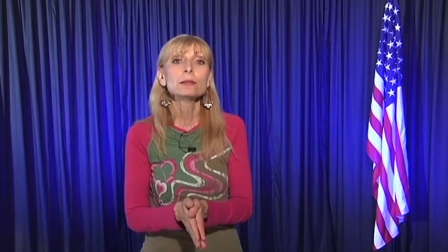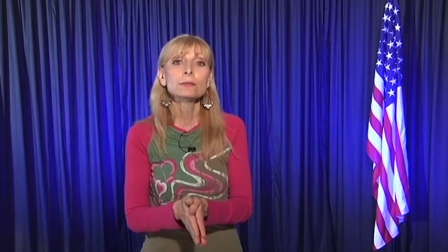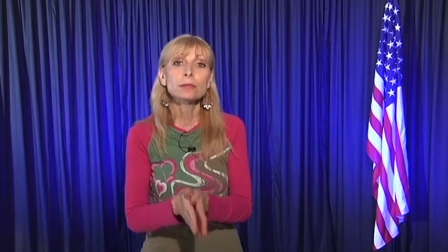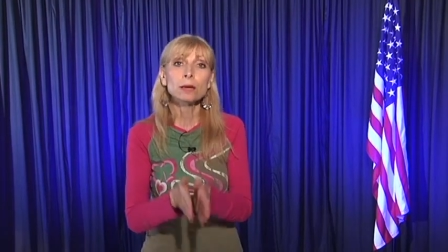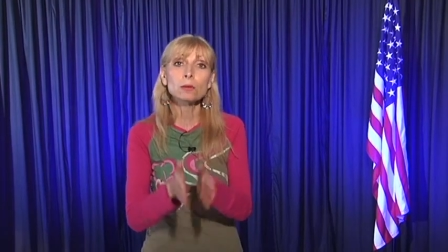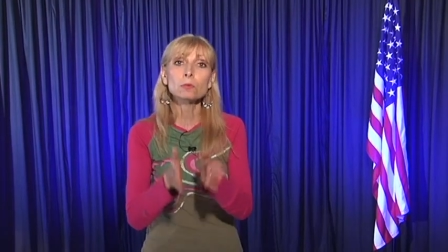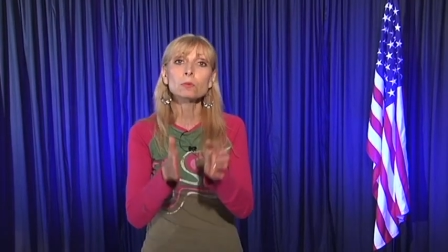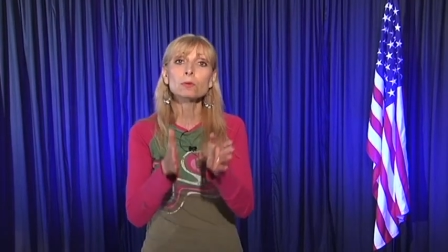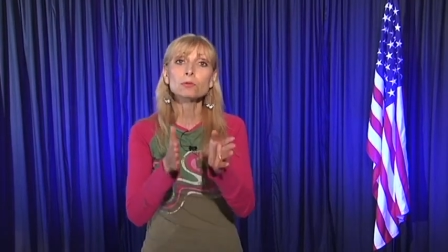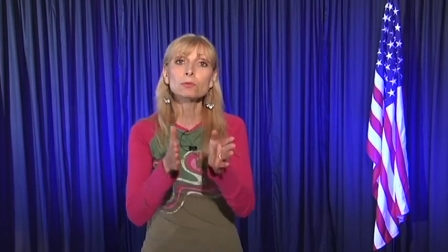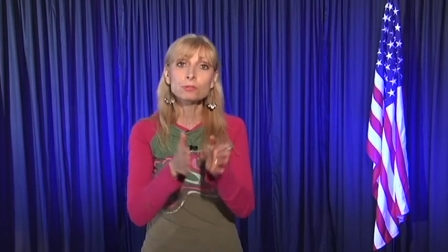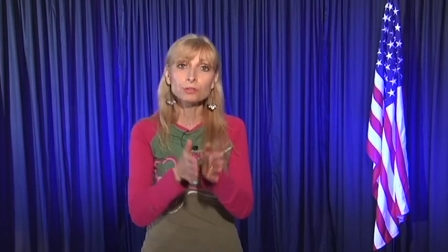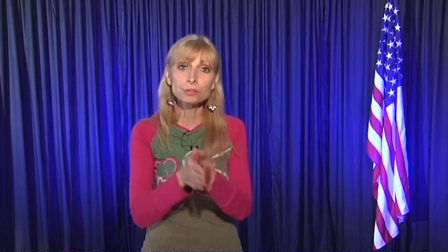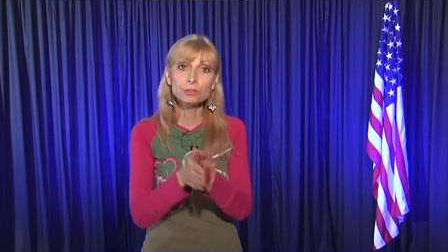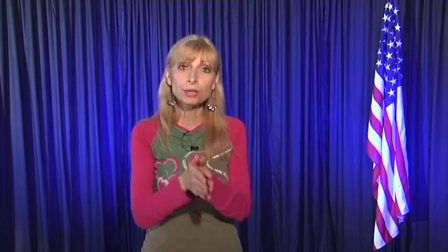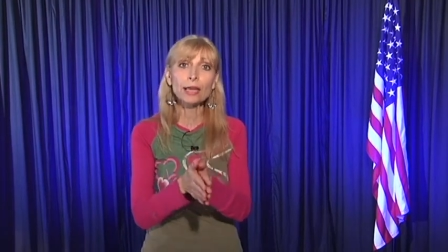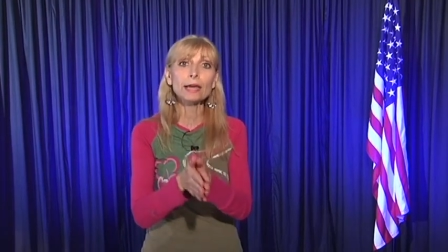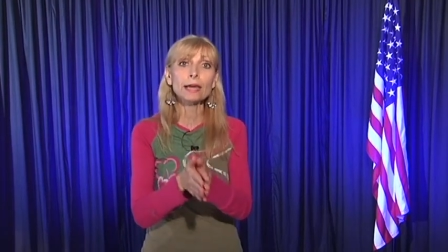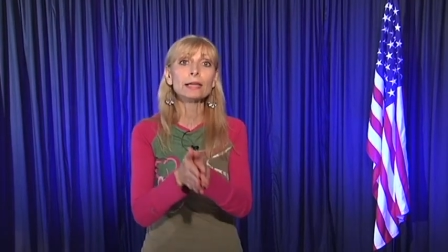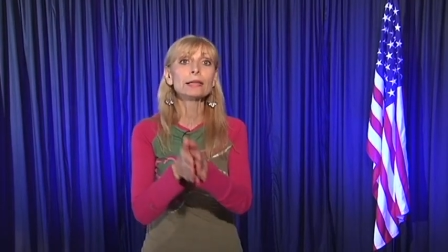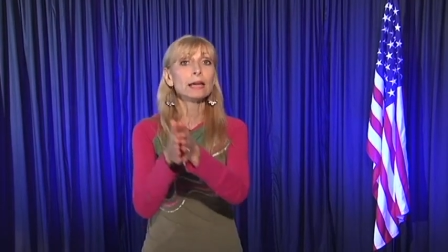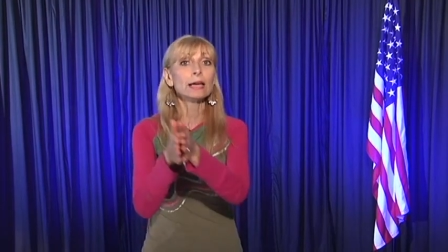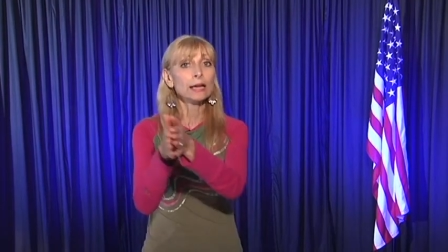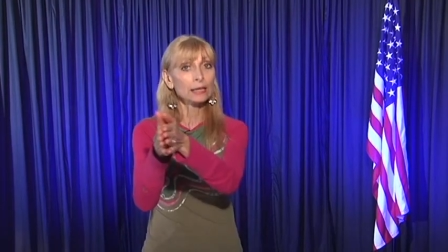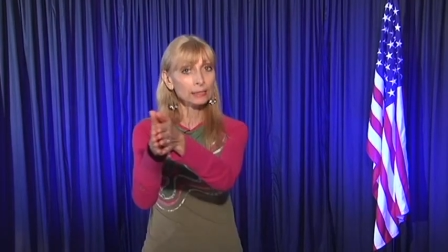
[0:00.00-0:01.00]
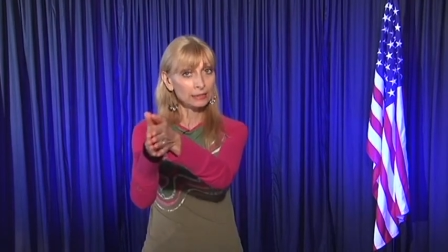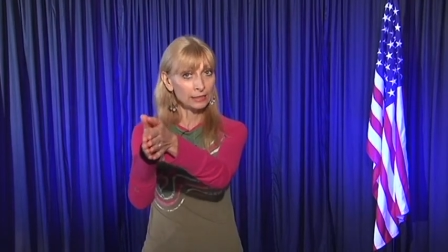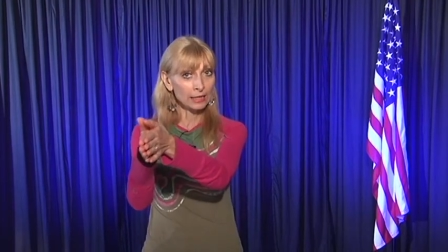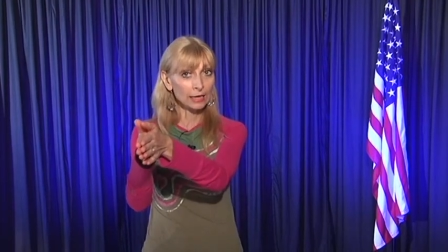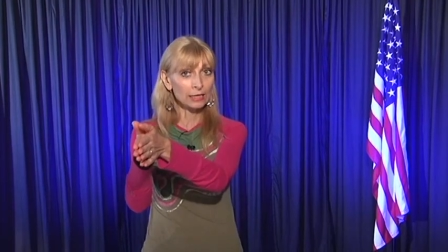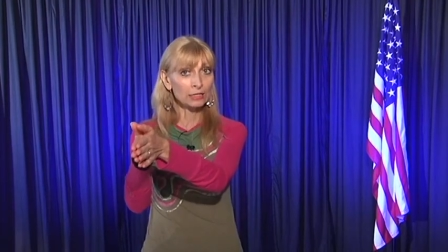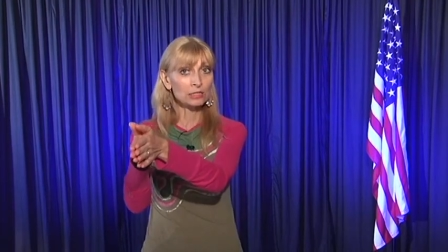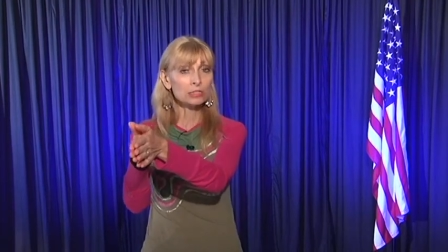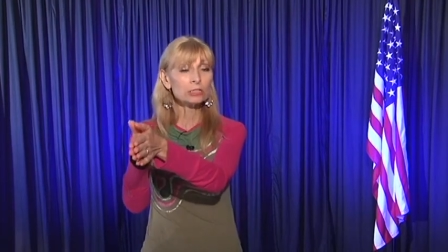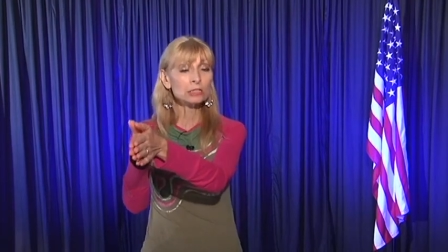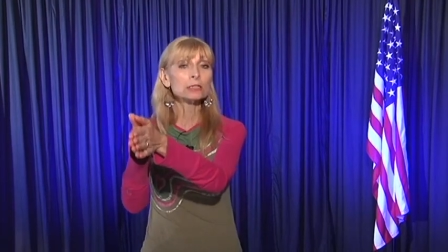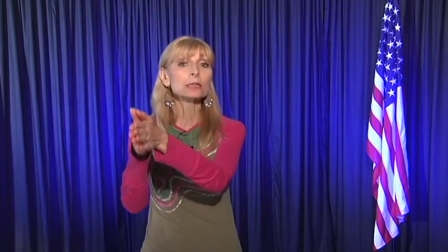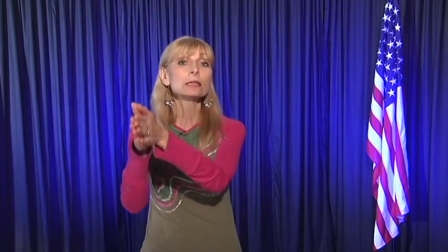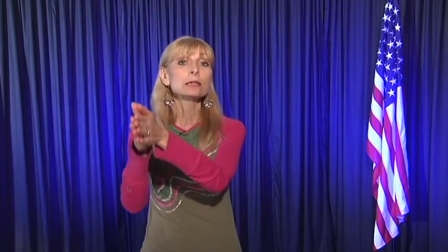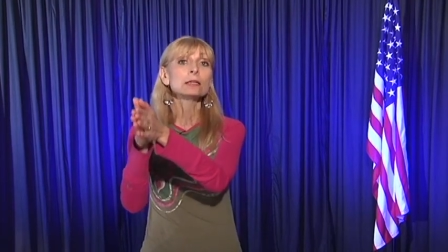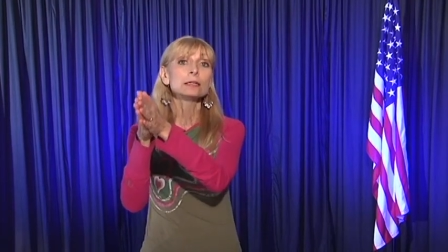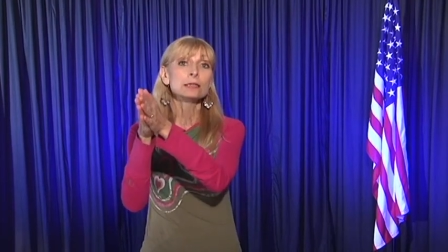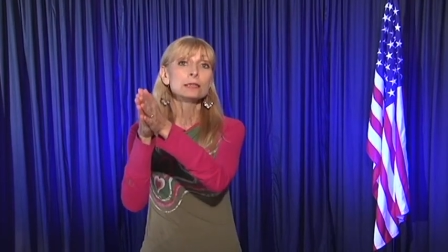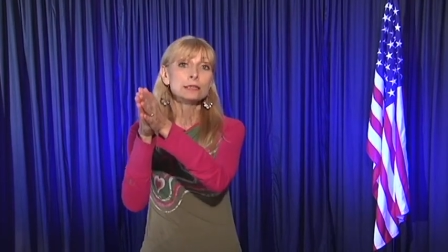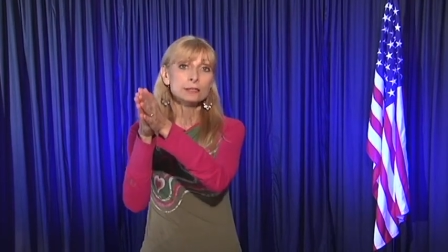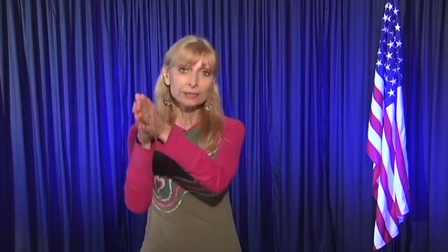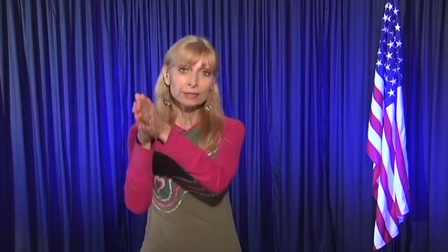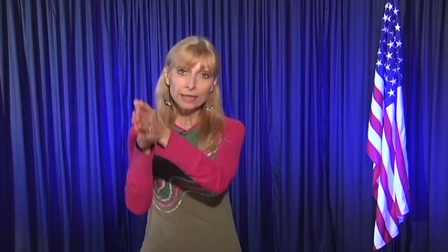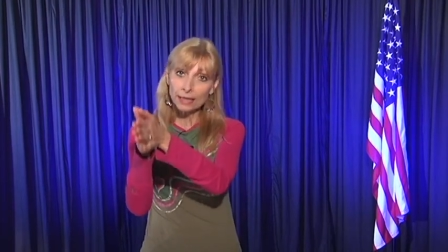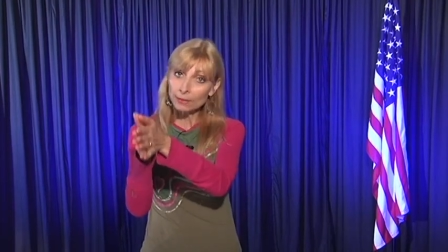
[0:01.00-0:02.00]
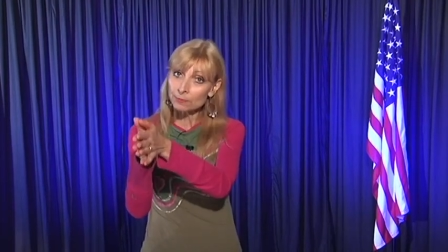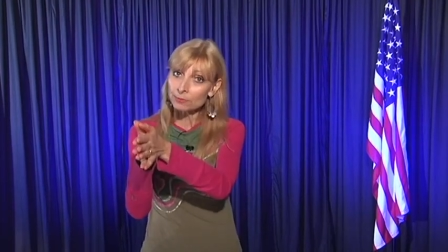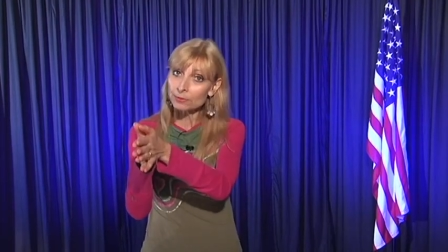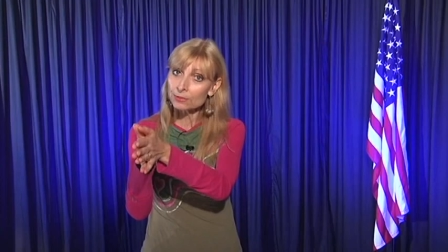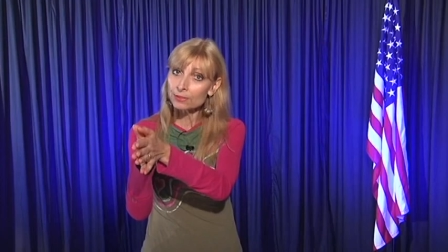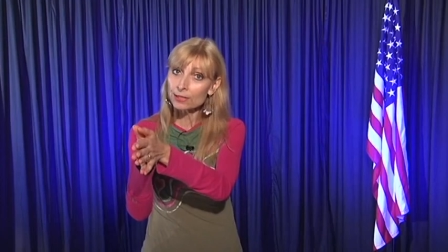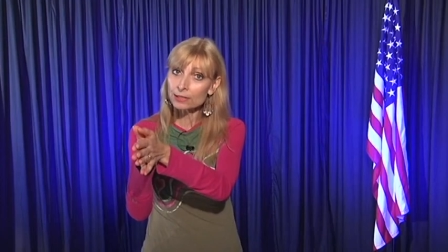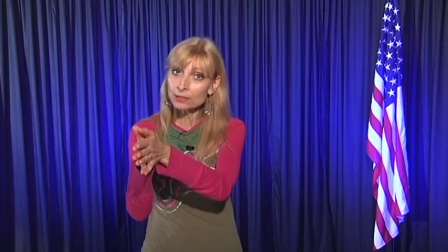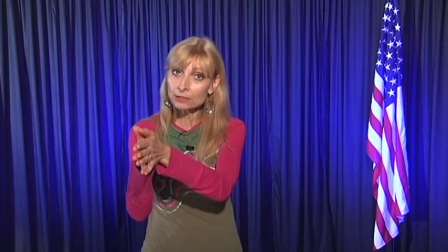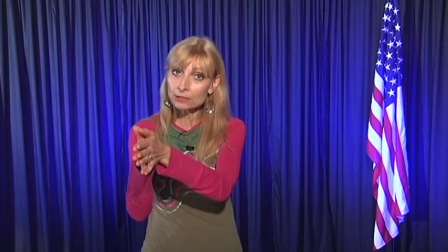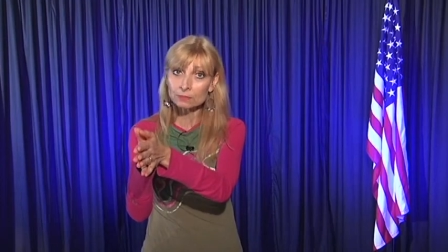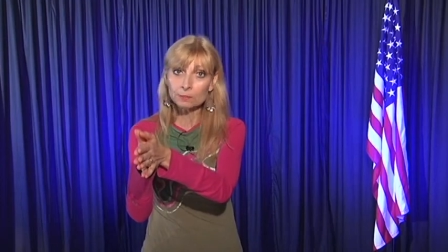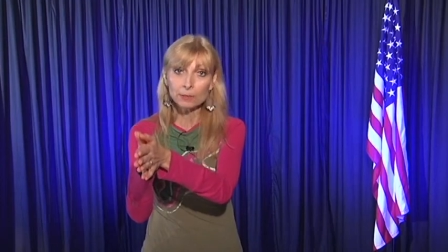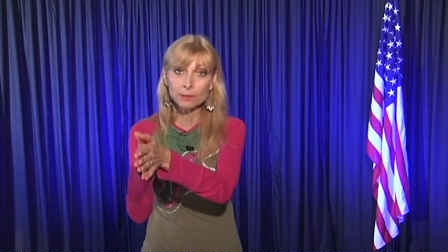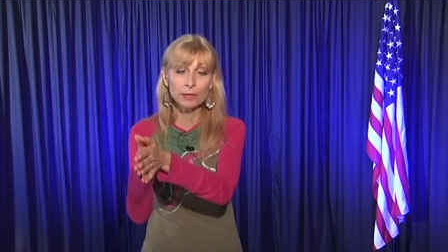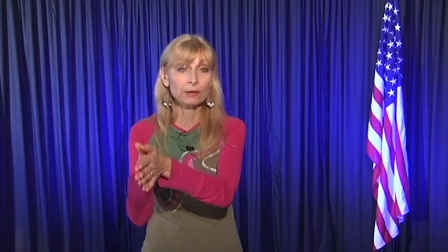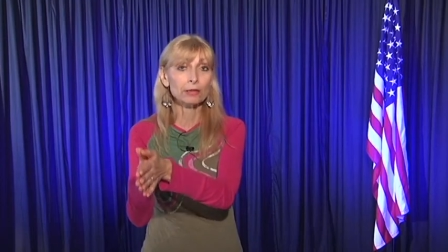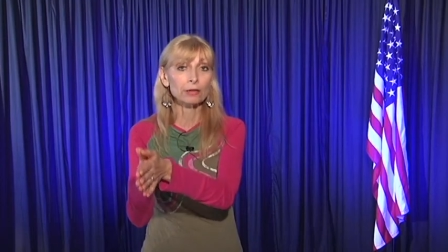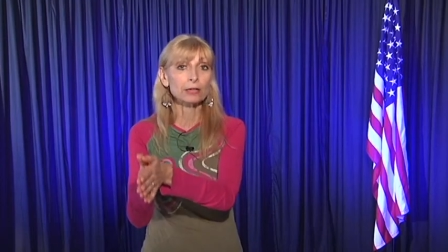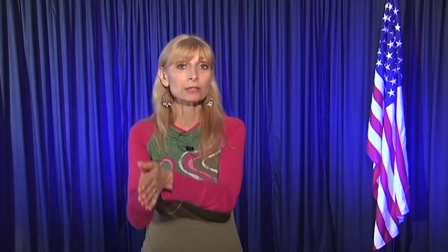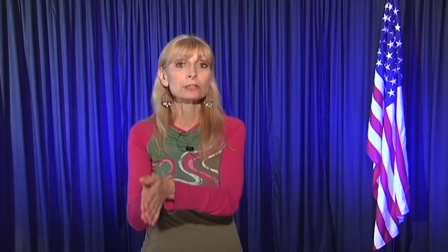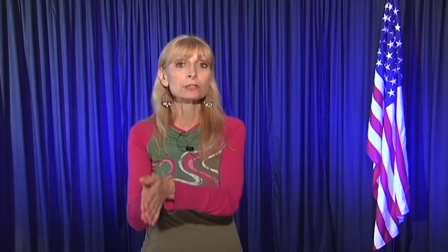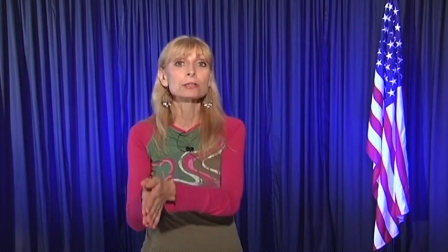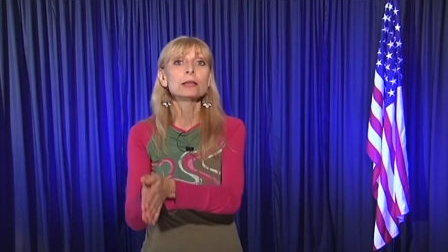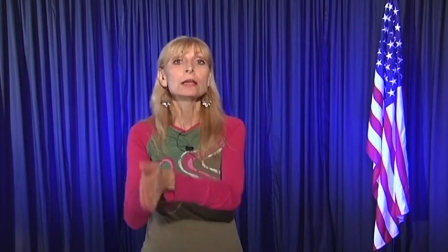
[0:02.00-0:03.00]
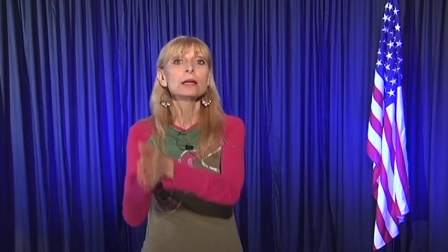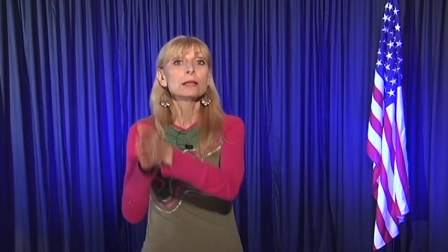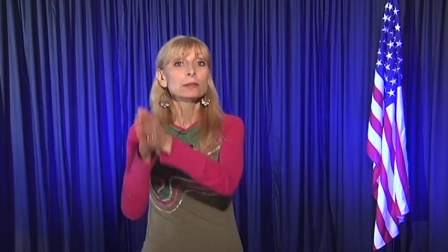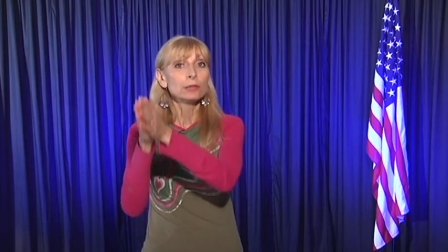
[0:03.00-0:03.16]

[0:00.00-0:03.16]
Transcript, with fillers: that will stand against same sex marriage,